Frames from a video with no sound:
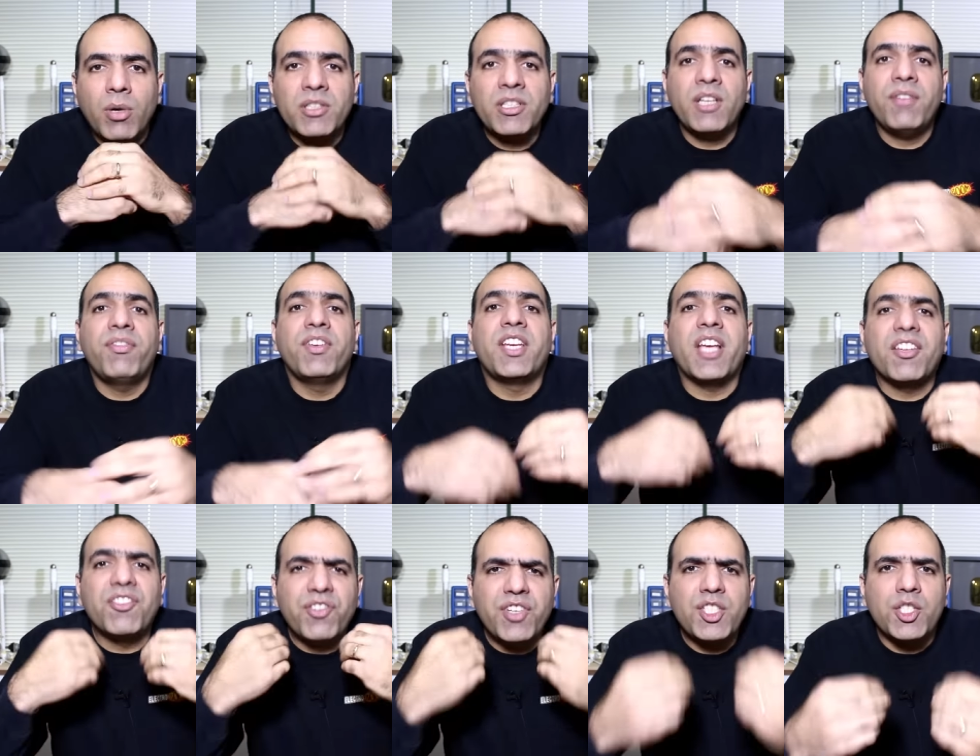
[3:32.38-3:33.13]
But if we
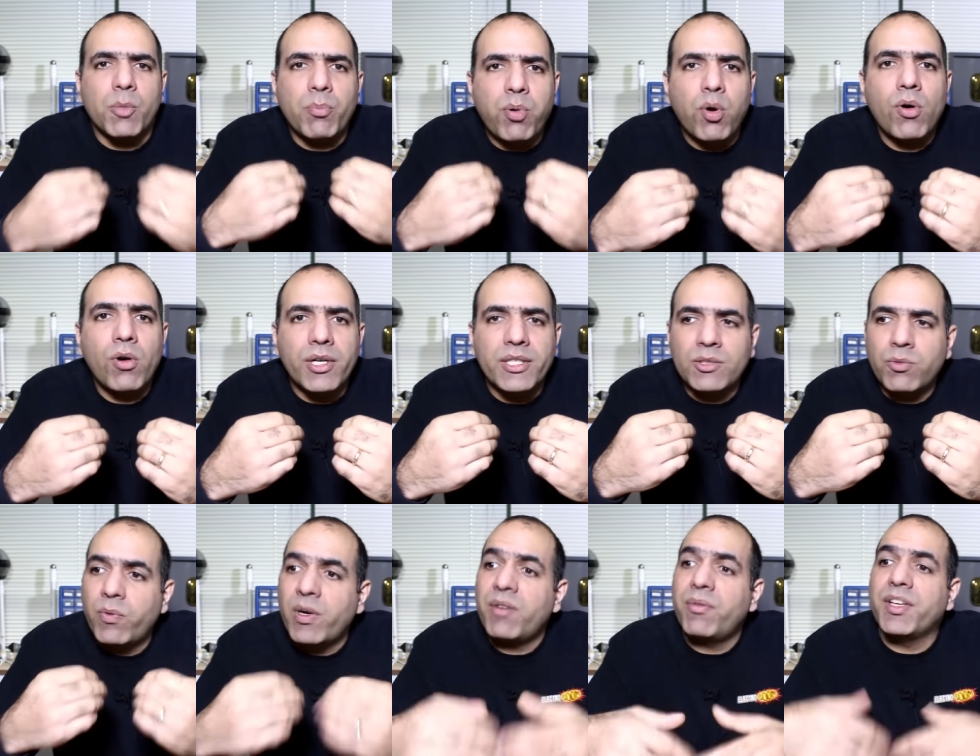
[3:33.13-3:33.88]
can reach a
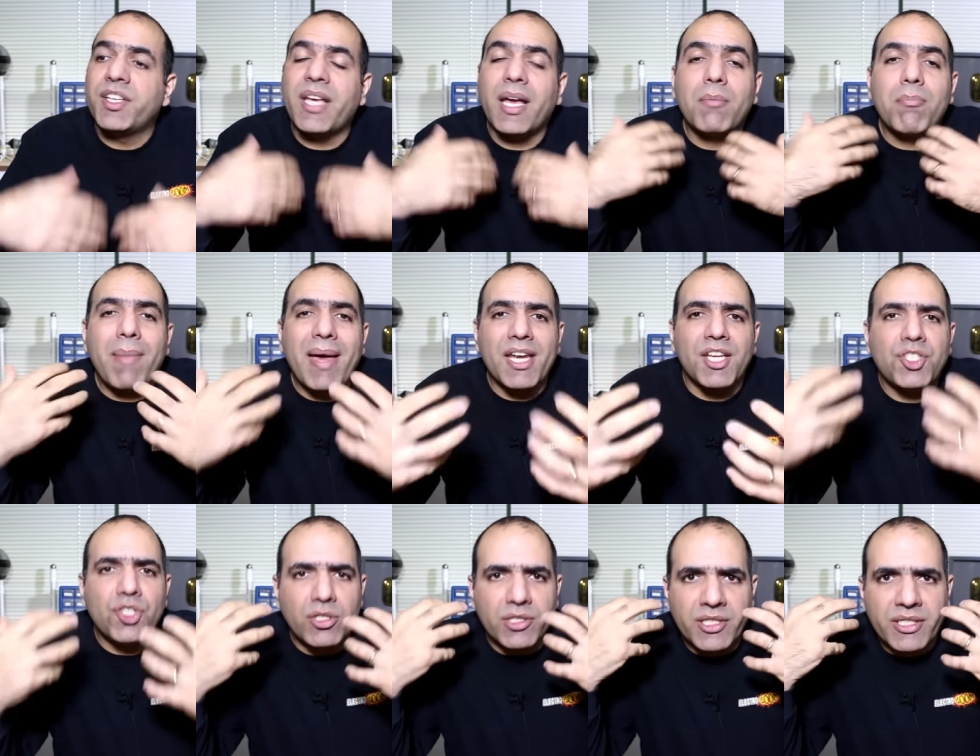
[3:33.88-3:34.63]
point where we can
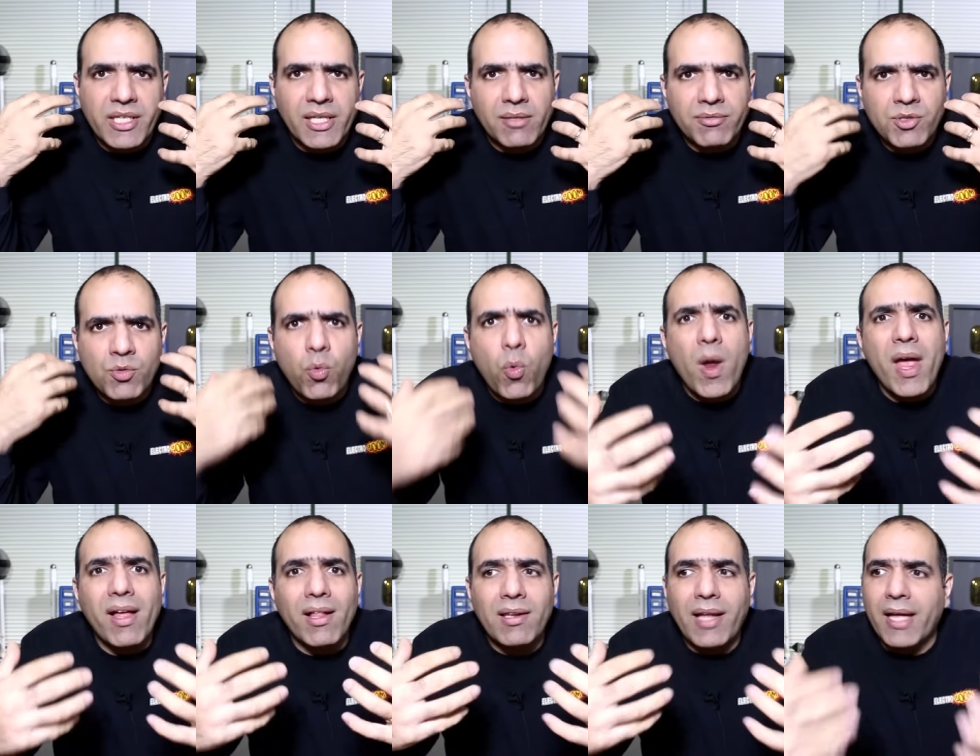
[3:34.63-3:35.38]
manage ourselves
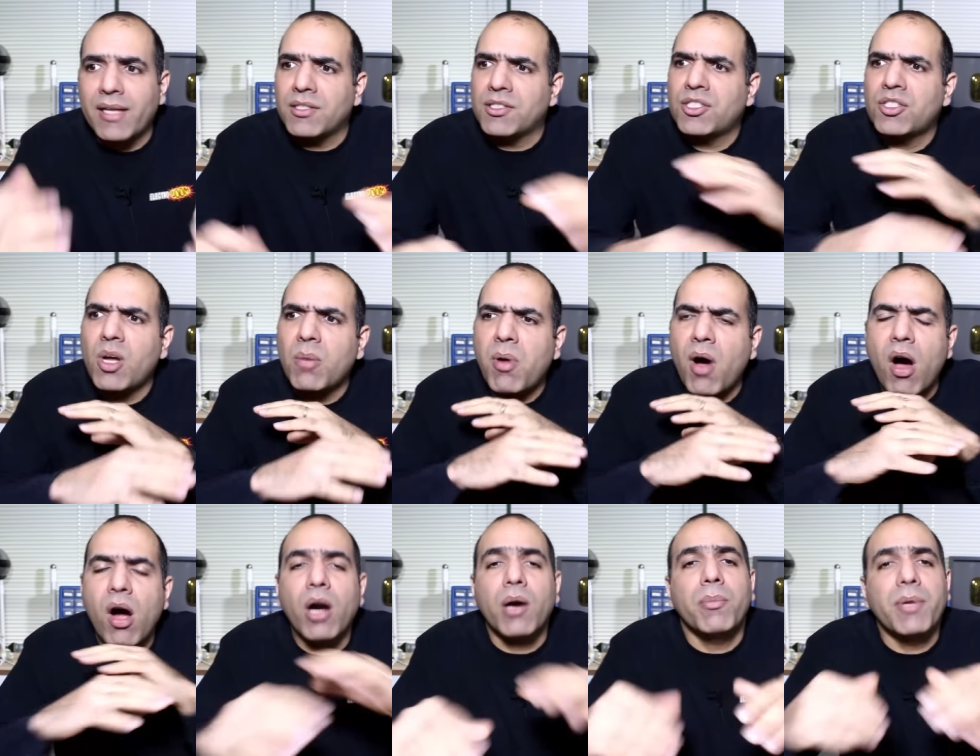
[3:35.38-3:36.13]
well and stop
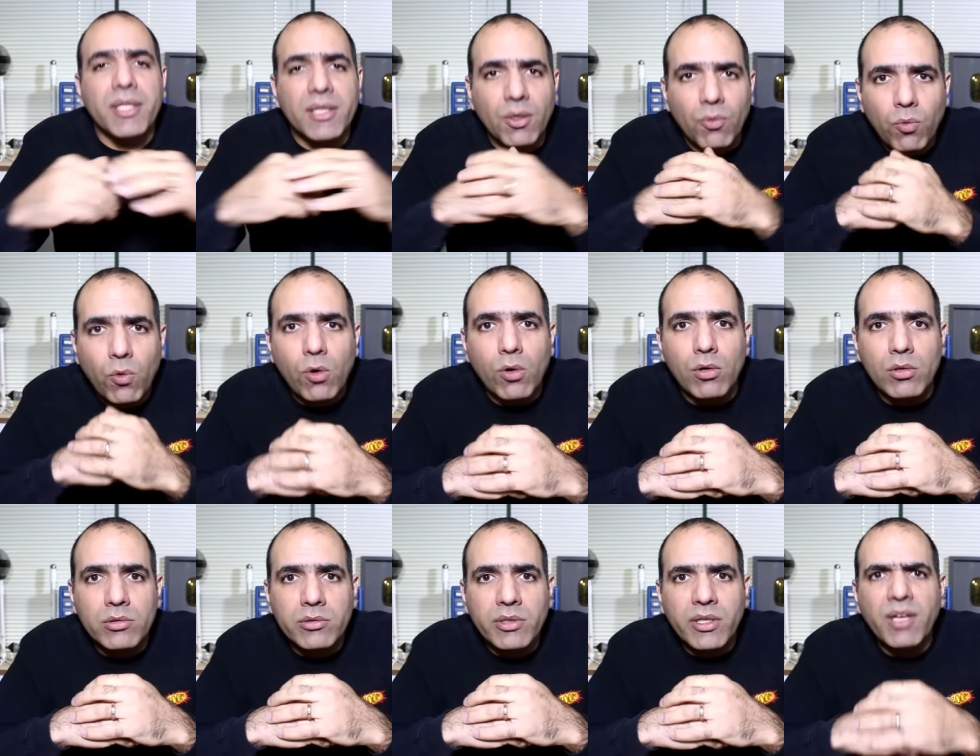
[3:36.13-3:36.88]
harming the
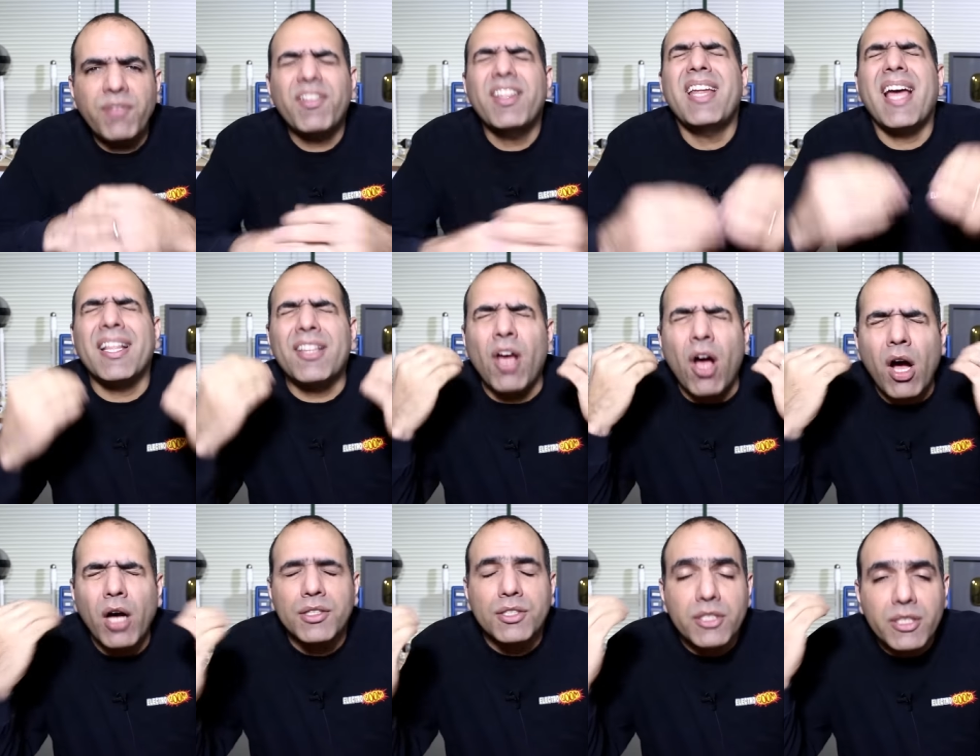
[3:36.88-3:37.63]
world, even at
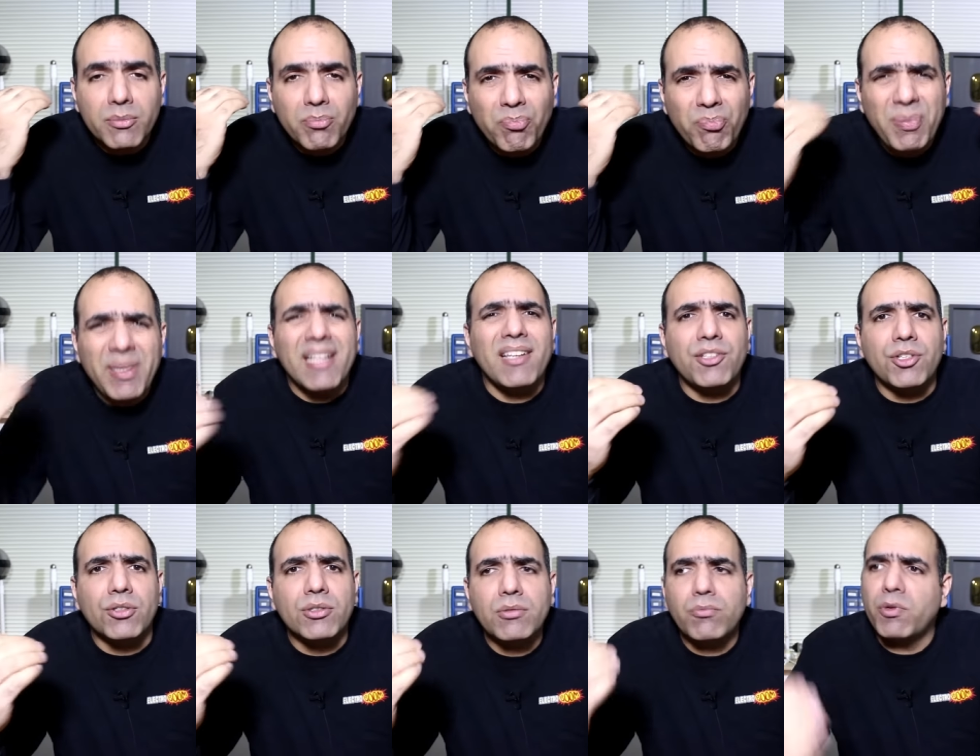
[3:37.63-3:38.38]
100
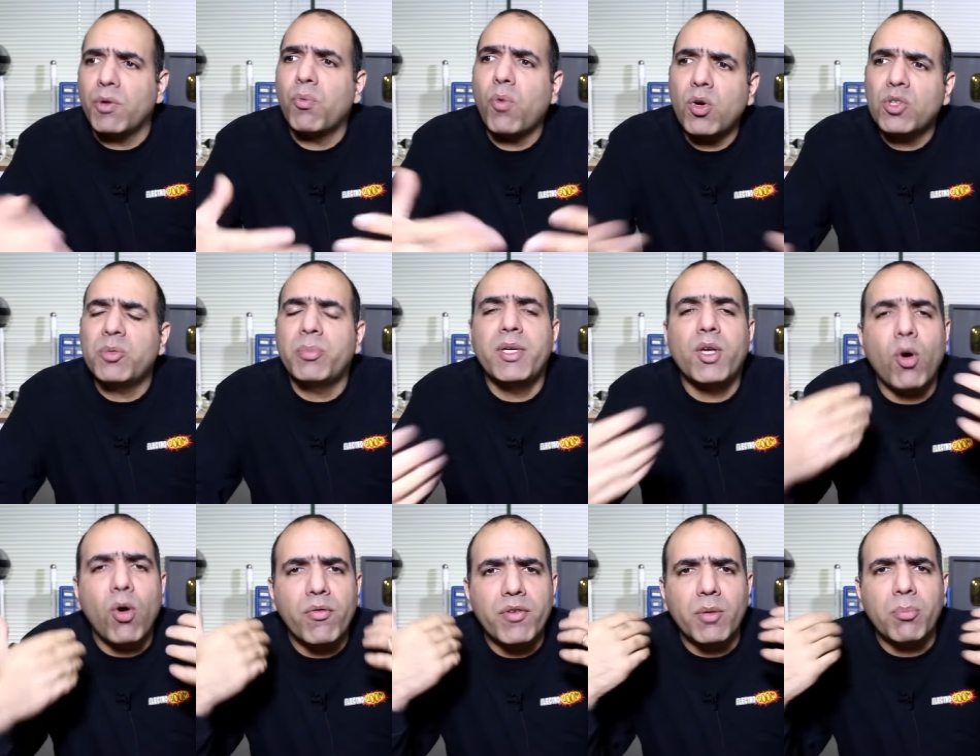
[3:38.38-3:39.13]
billion we won't be
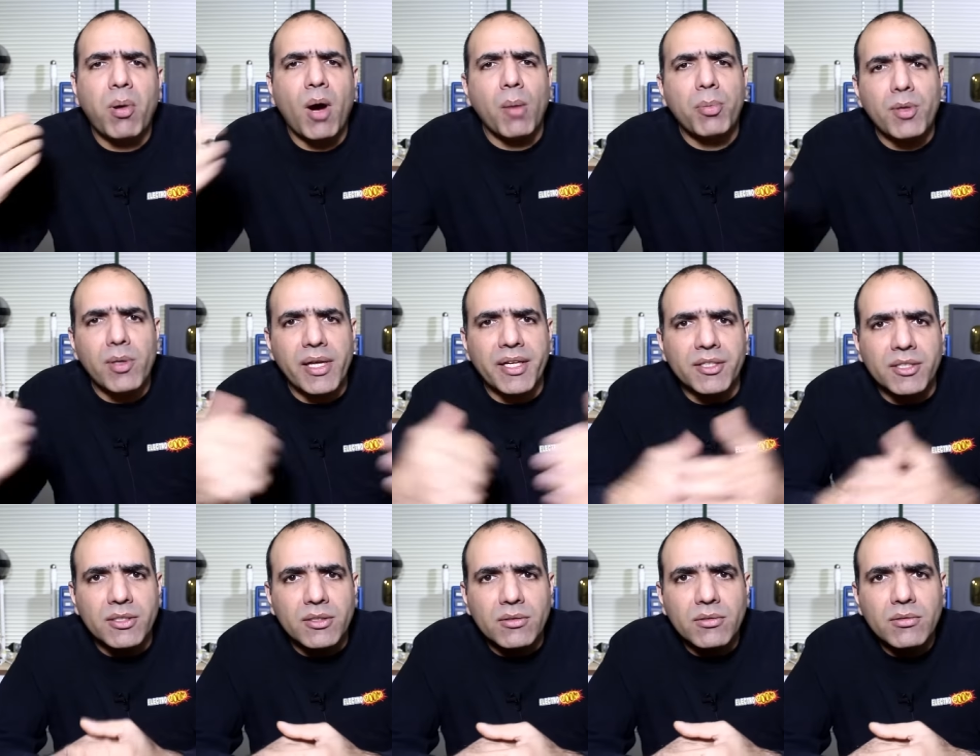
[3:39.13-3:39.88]

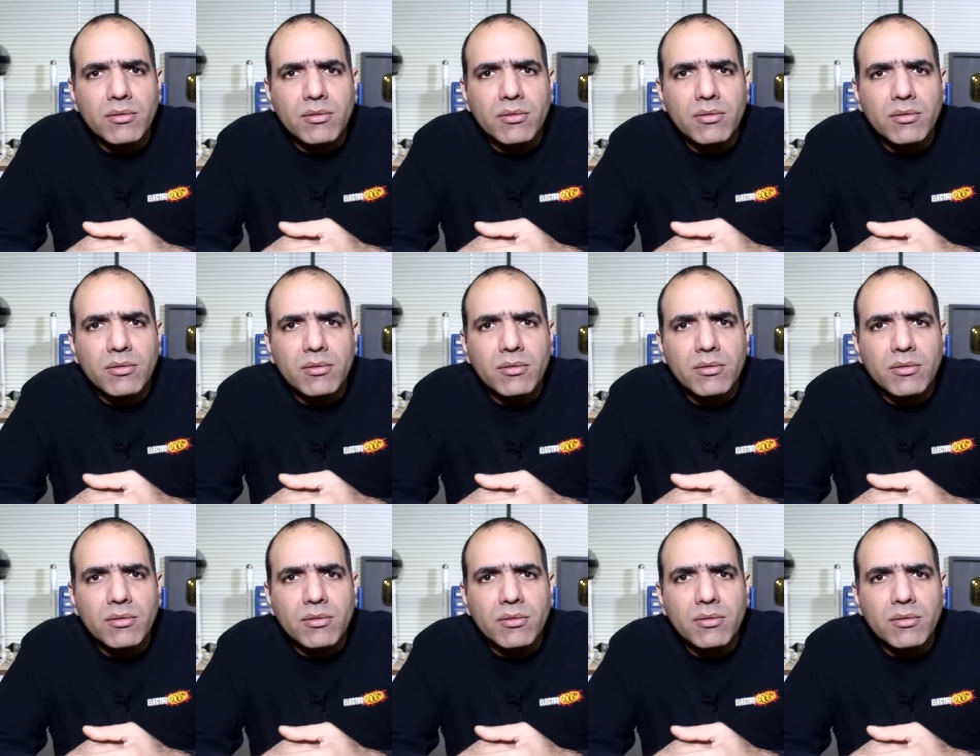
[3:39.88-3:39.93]
overpopulated.